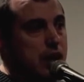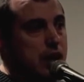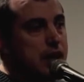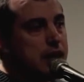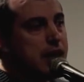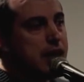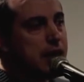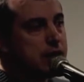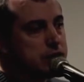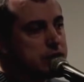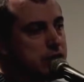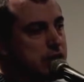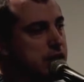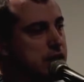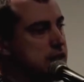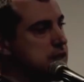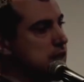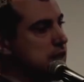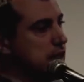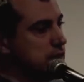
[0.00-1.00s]
And now
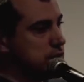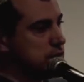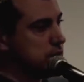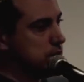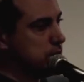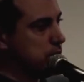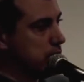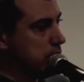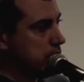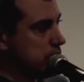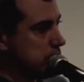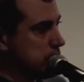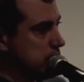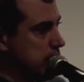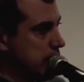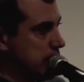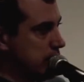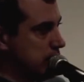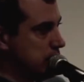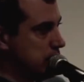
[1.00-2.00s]
take it down to
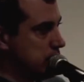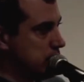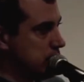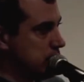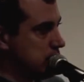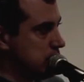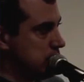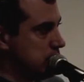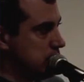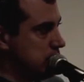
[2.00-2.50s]
milliseconds.